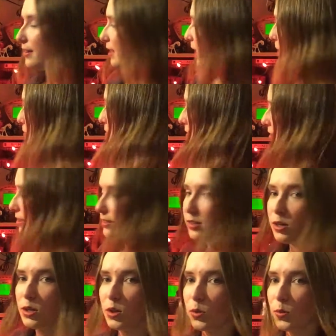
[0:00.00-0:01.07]
And I put this
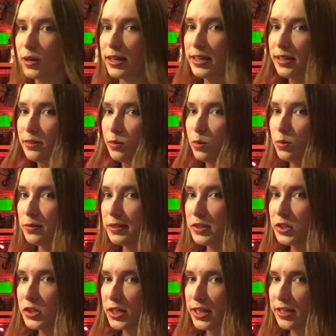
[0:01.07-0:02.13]
Halloween
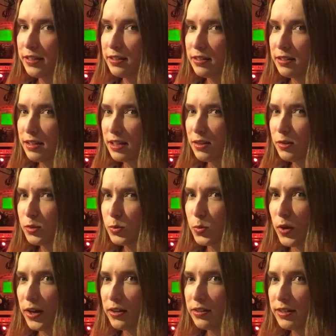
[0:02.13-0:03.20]
orangey, it looks
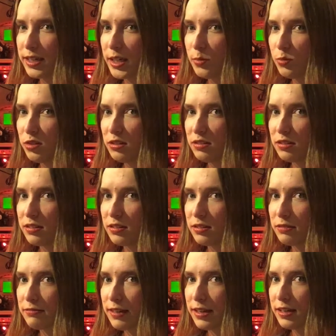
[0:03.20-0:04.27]
red on the camera? Does it look
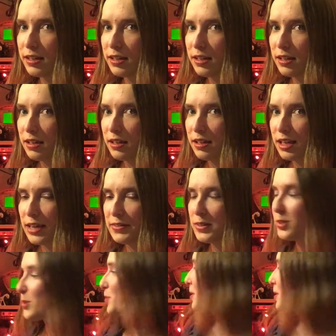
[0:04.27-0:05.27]
red? If it looks